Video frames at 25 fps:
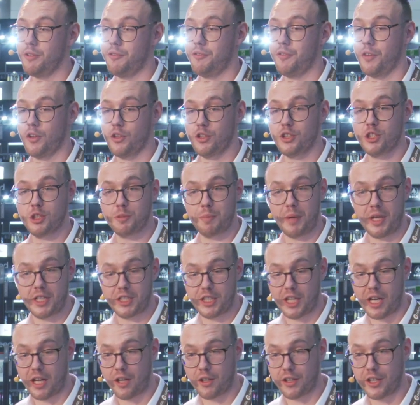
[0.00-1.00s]
first
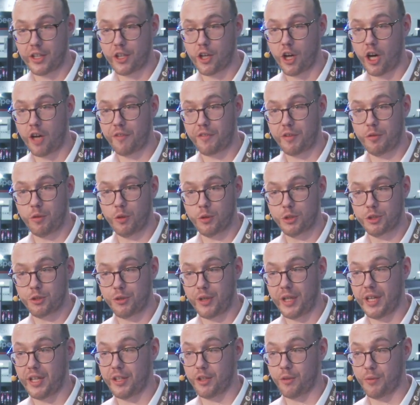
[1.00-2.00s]
specialty coffee roastery in
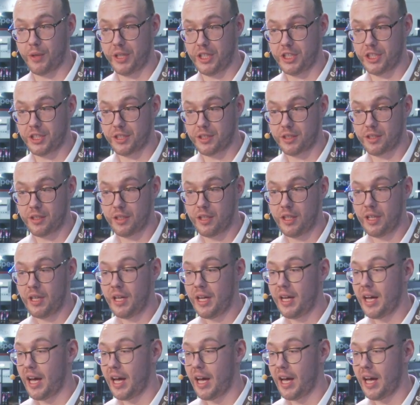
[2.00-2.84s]
the region,